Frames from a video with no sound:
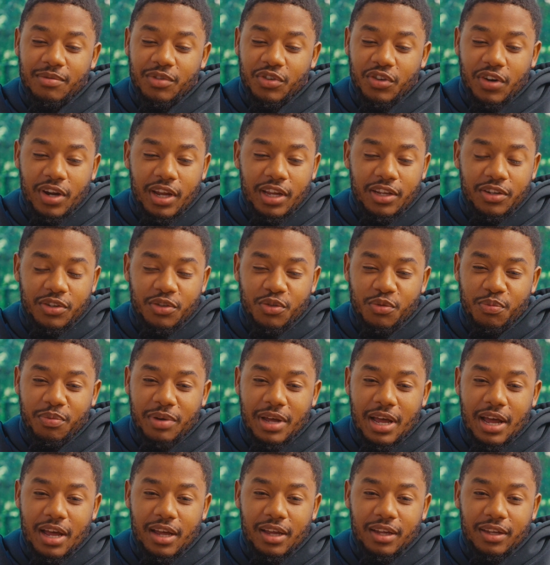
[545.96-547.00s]
Dre,
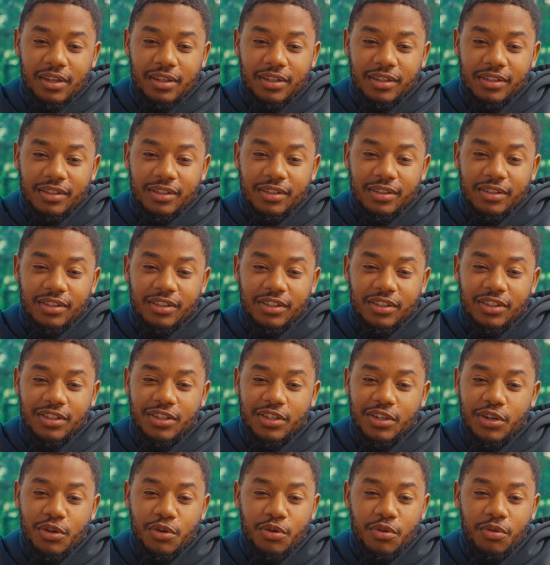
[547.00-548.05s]
Tupac,
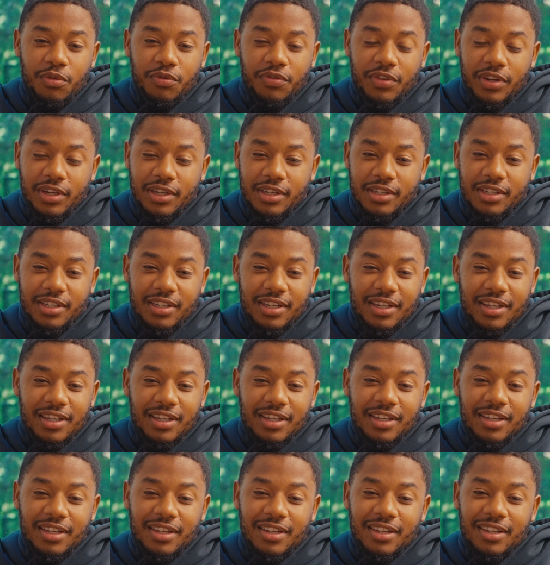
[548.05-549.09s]
Snoop, 50
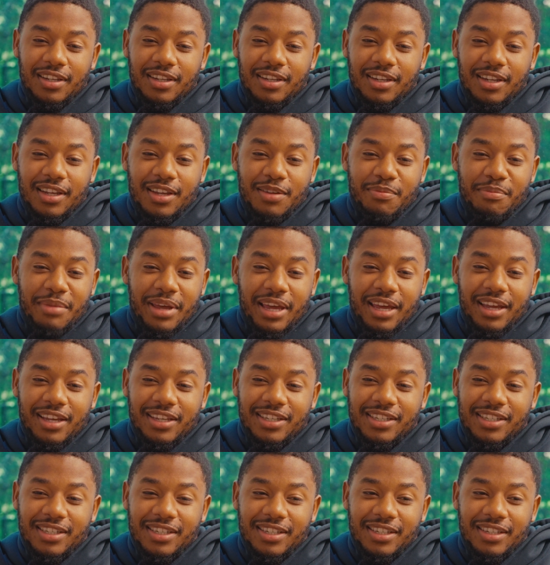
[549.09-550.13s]
Cent,
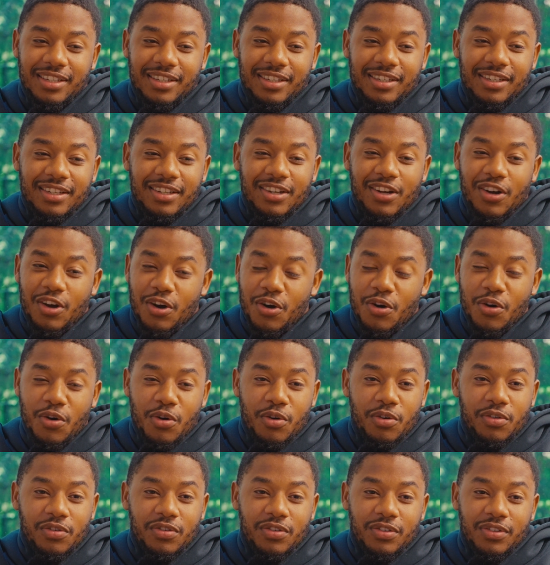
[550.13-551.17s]
DMX,
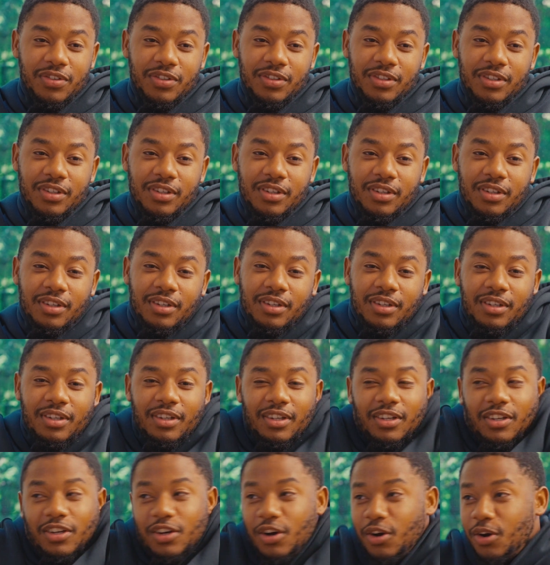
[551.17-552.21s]
Hove,
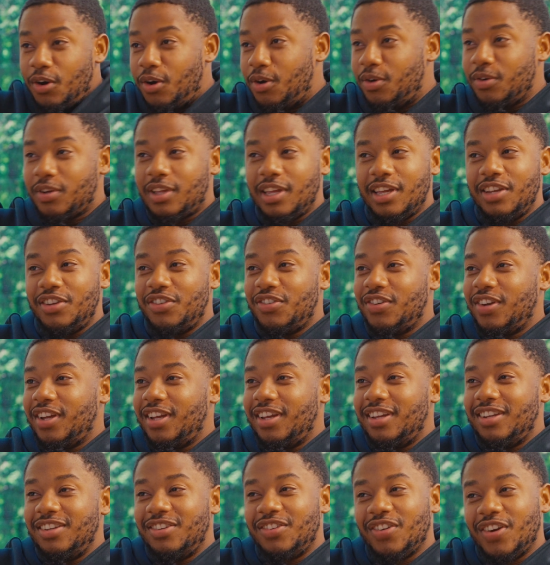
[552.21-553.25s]
Cole,
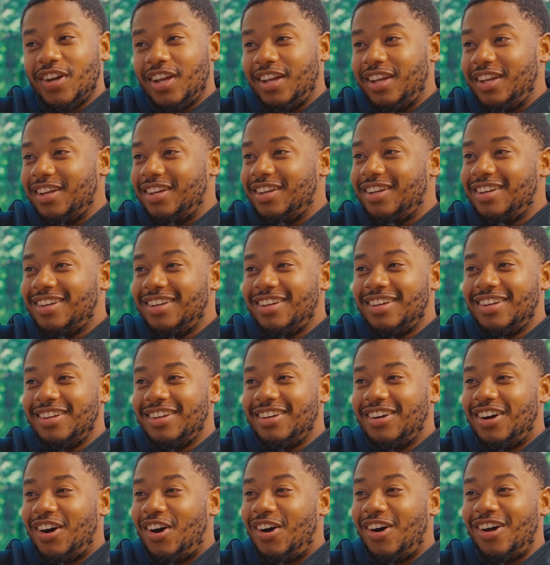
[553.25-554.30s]
Kendrick, Drake,
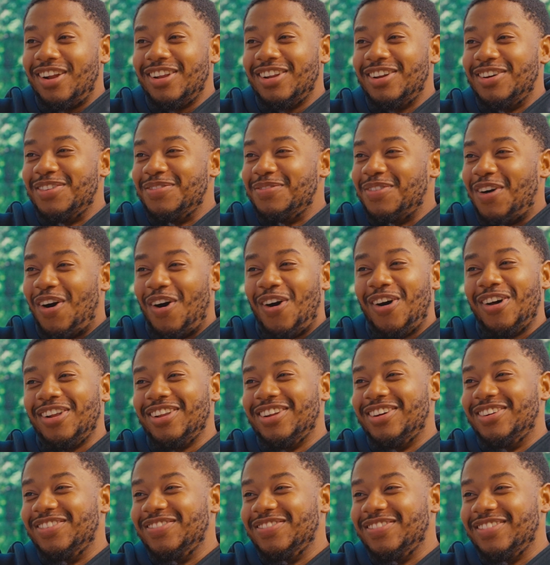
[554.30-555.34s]
all
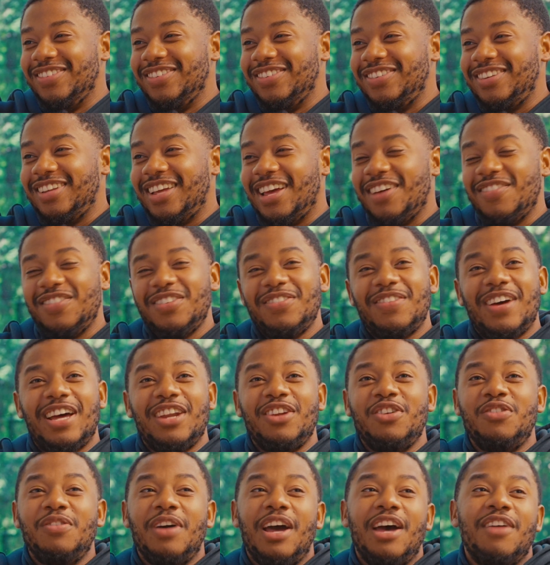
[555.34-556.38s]
of them.
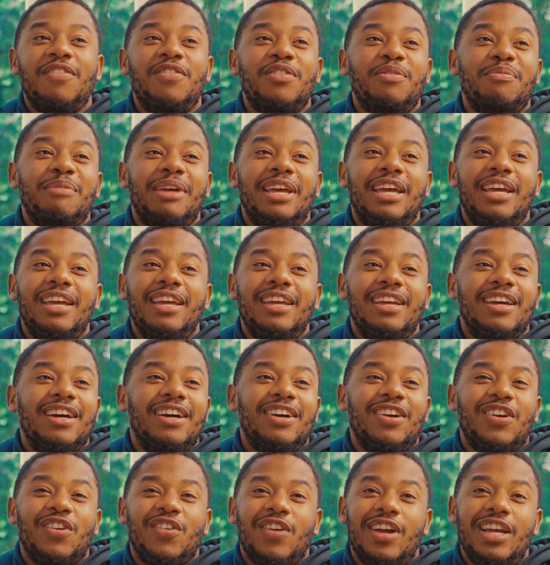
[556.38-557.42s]
Everybody who ever made
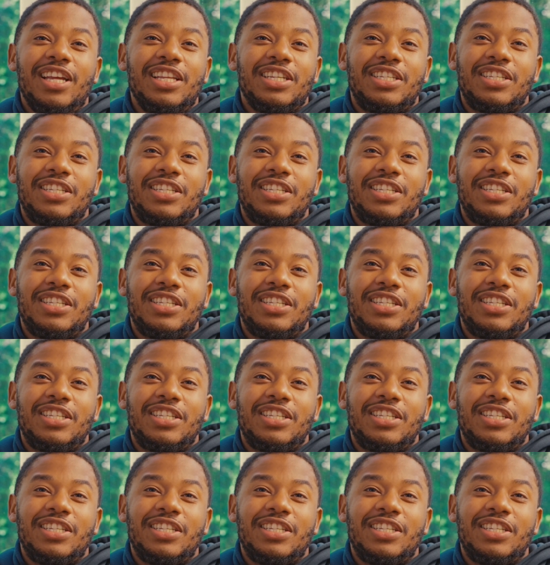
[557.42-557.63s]
a great